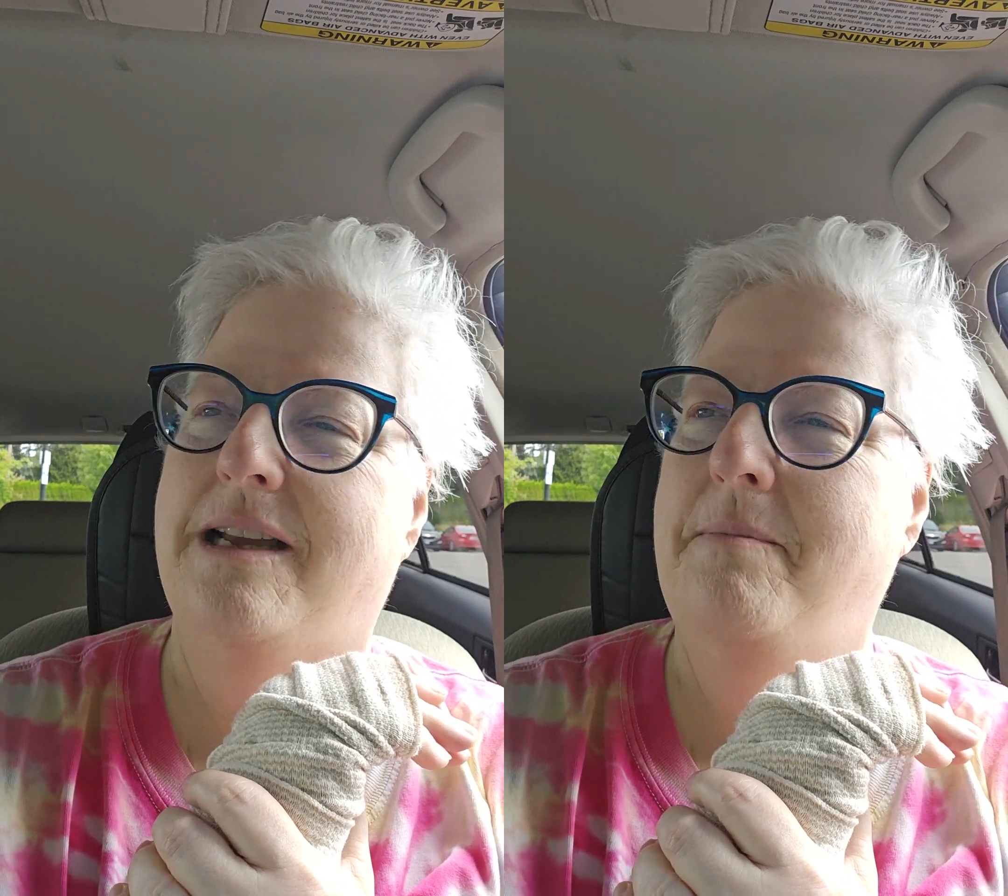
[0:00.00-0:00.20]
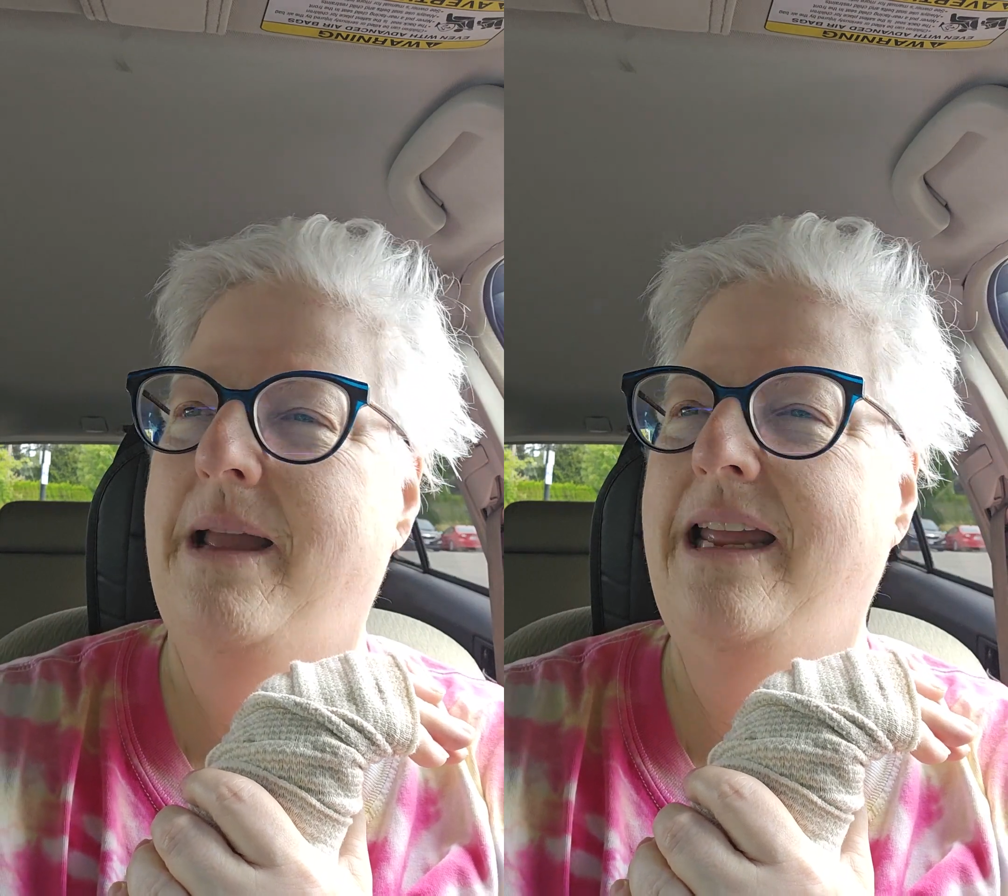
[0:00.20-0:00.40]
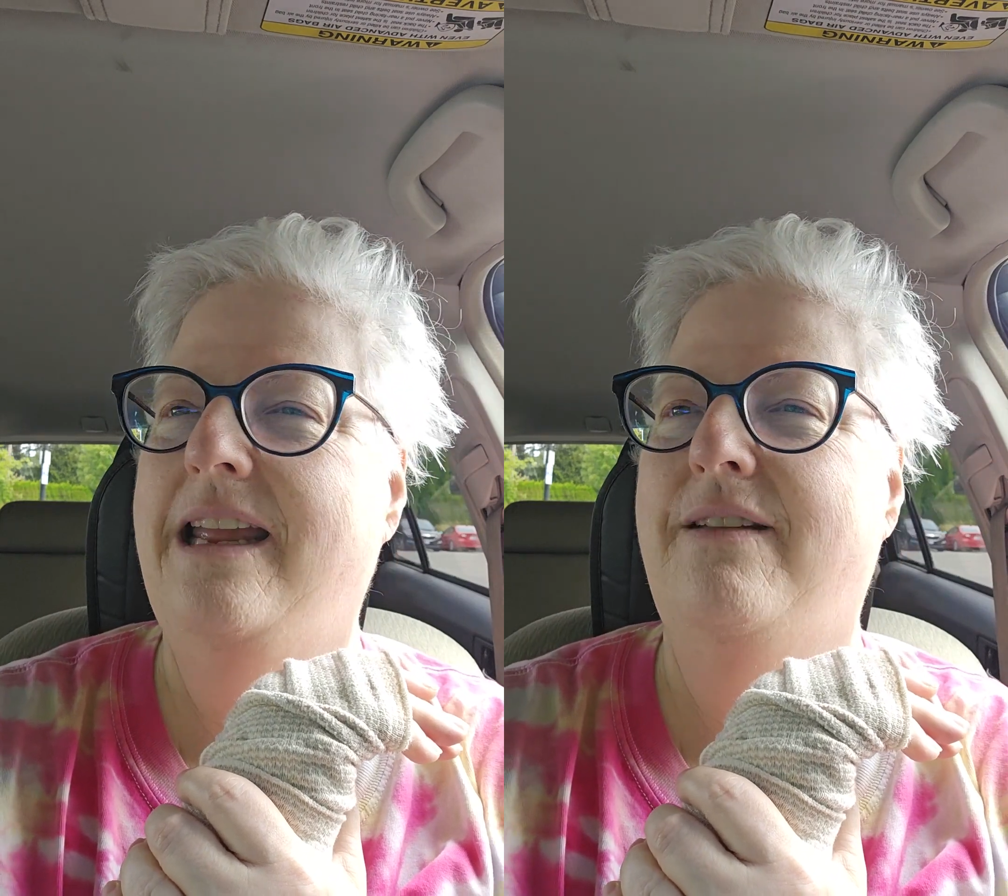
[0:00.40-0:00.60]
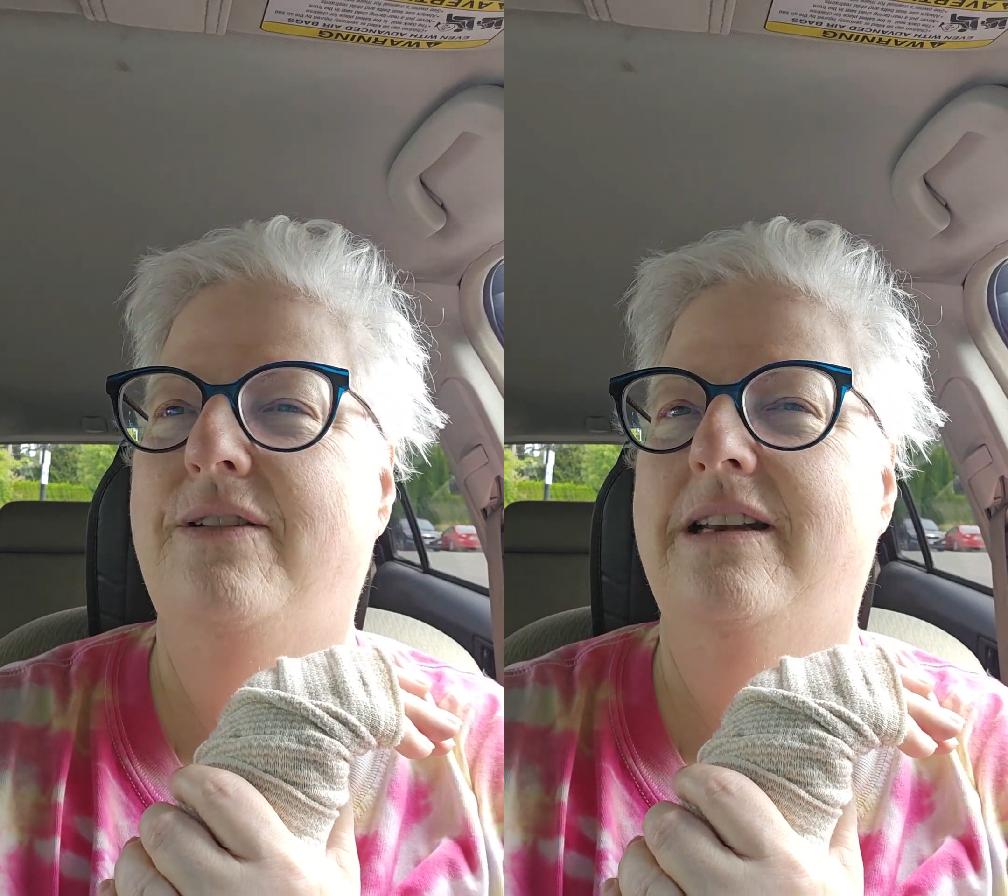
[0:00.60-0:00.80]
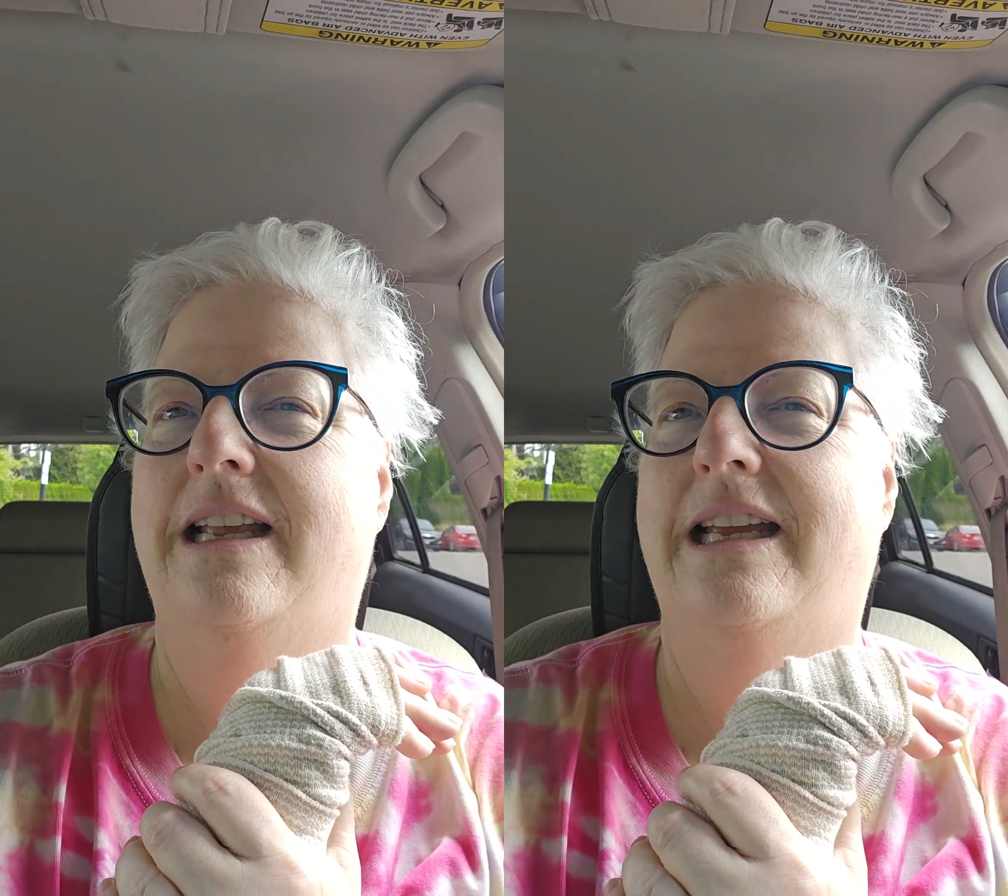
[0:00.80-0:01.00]
I may
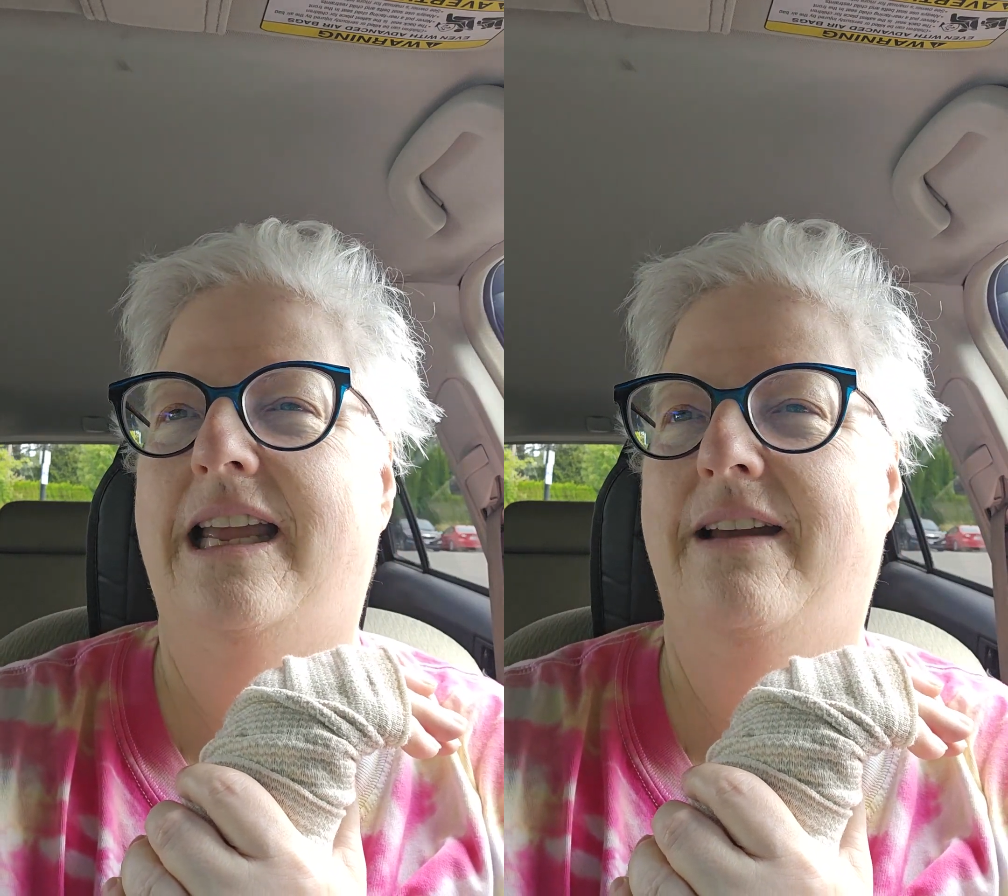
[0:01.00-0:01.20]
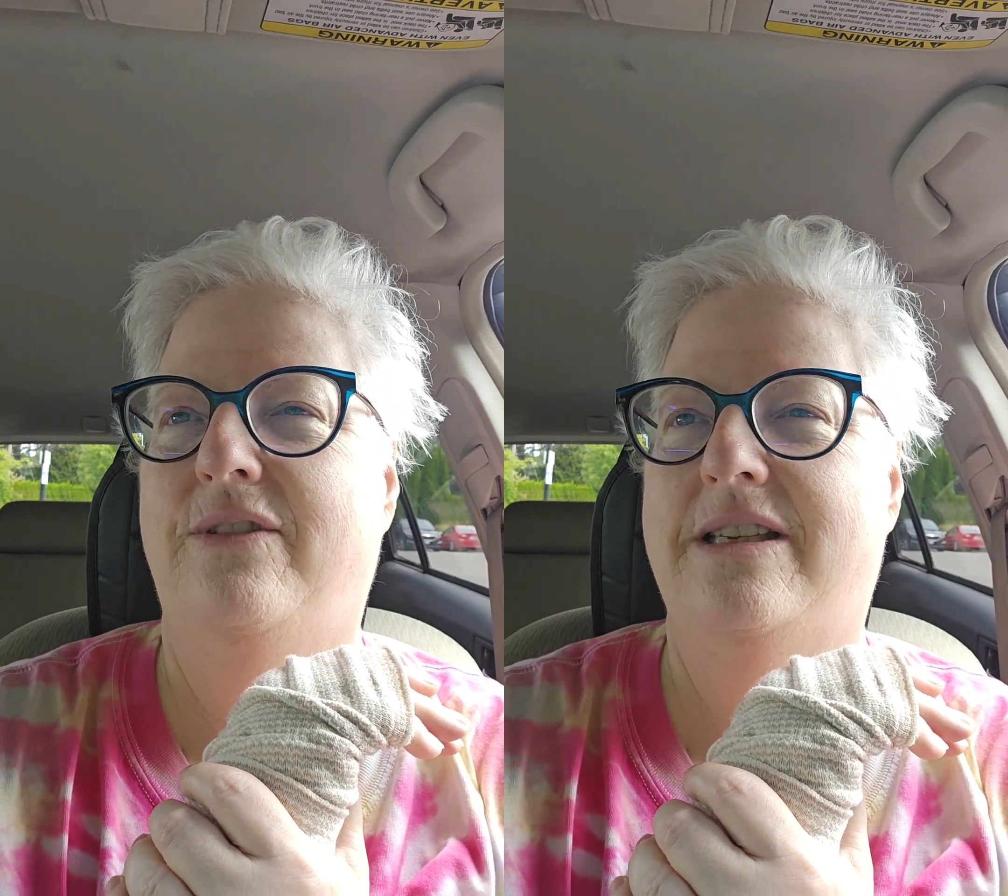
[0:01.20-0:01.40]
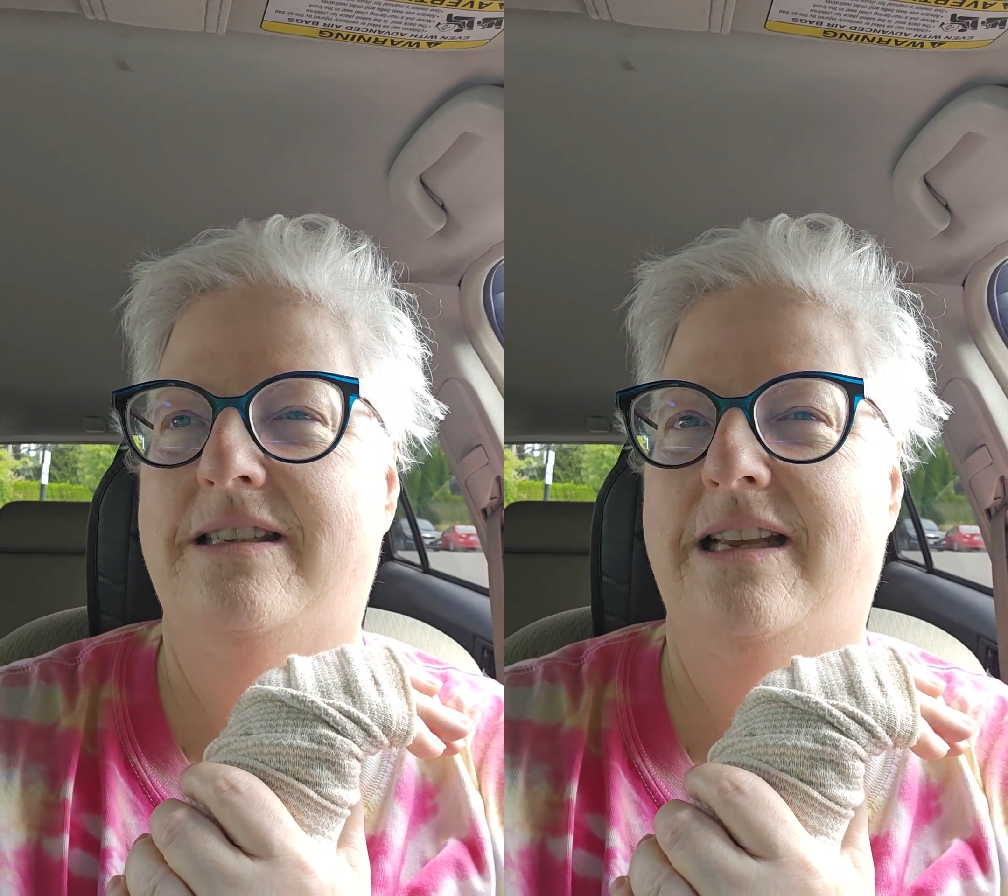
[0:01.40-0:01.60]
even like have this